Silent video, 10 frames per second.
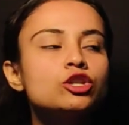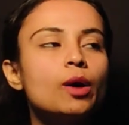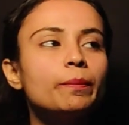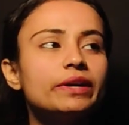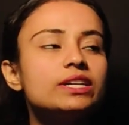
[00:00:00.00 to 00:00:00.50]

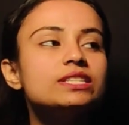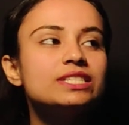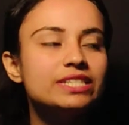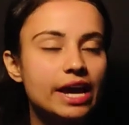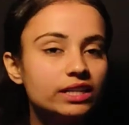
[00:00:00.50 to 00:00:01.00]
topic is
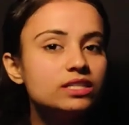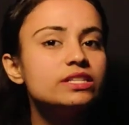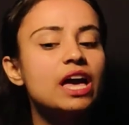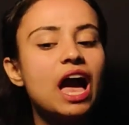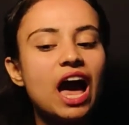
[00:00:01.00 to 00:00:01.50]

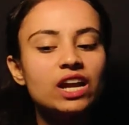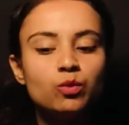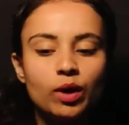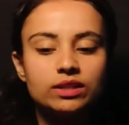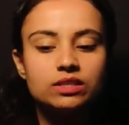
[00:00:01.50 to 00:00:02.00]
tens and
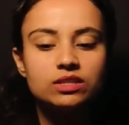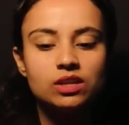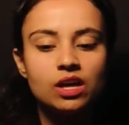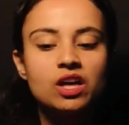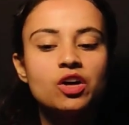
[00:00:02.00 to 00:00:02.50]
ones.
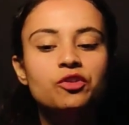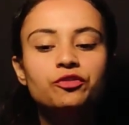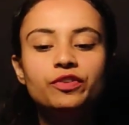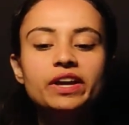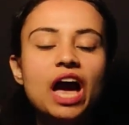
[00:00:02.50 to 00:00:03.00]

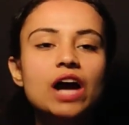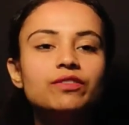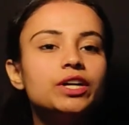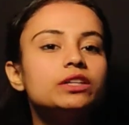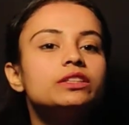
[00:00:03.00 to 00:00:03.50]
We have
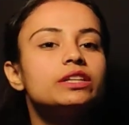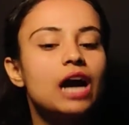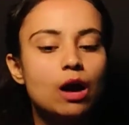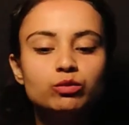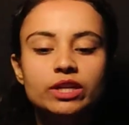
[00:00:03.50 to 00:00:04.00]
learned the
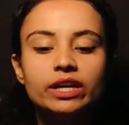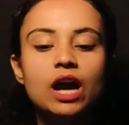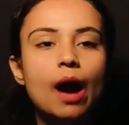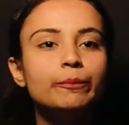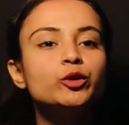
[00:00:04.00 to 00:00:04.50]
counting
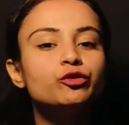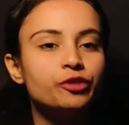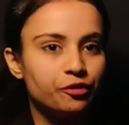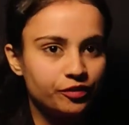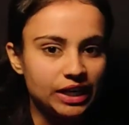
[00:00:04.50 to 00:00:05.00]
up to
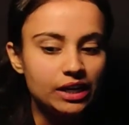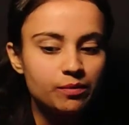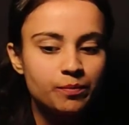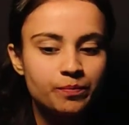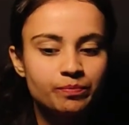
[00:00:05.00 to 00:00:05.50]
50.
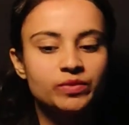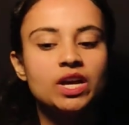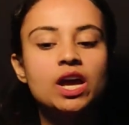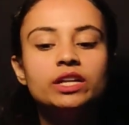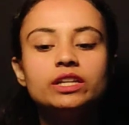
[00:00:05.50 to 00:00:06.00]

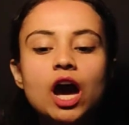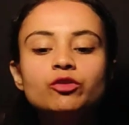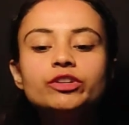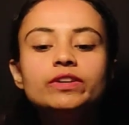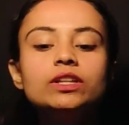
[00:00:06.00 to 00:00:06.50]
Now
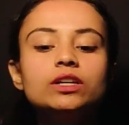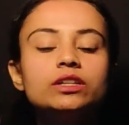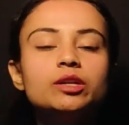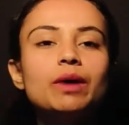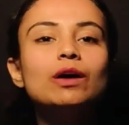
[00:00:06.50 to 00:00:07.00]
we will
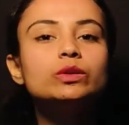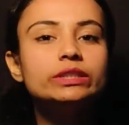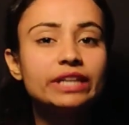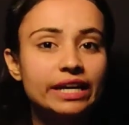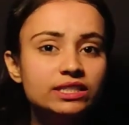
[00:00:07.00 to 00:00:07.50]
learn about
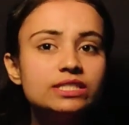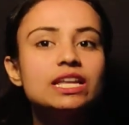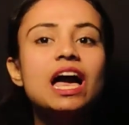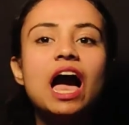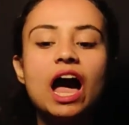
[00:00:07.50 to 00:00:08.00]
tens
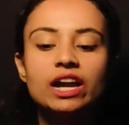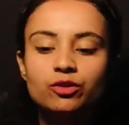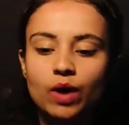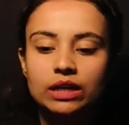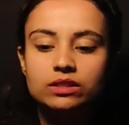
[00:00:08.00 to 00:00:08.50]

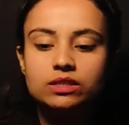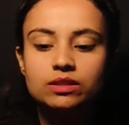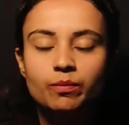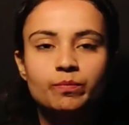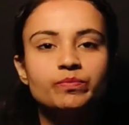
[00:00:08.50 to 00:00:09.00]
and ones.
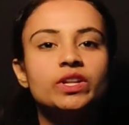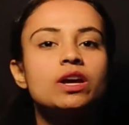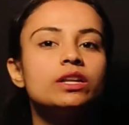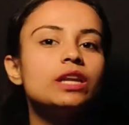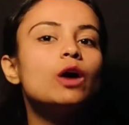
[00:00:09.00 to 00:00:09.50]

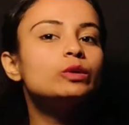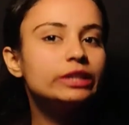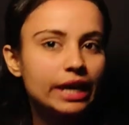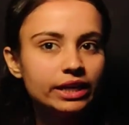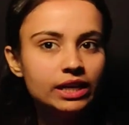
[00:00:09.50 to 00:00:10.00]
Now
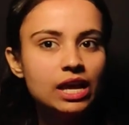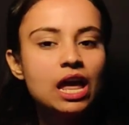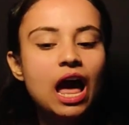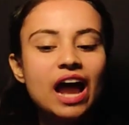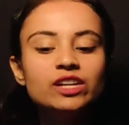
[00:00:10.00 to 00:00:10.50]
10
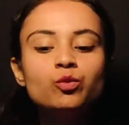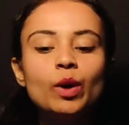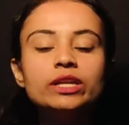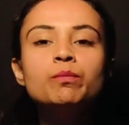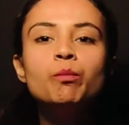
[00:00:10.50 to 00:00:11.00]
and
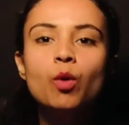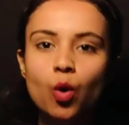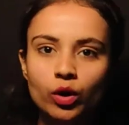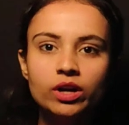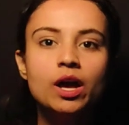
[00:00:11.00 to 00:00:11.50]
1
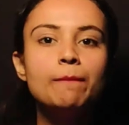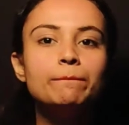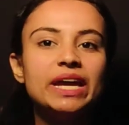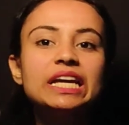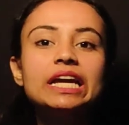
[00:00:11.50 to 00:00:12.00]
more
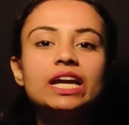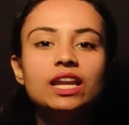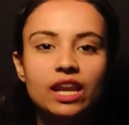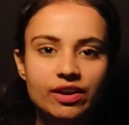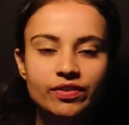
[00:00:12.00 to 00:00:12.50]
make
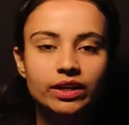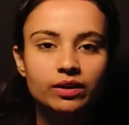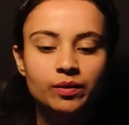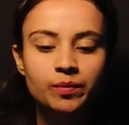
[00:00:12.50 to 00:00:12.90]
11,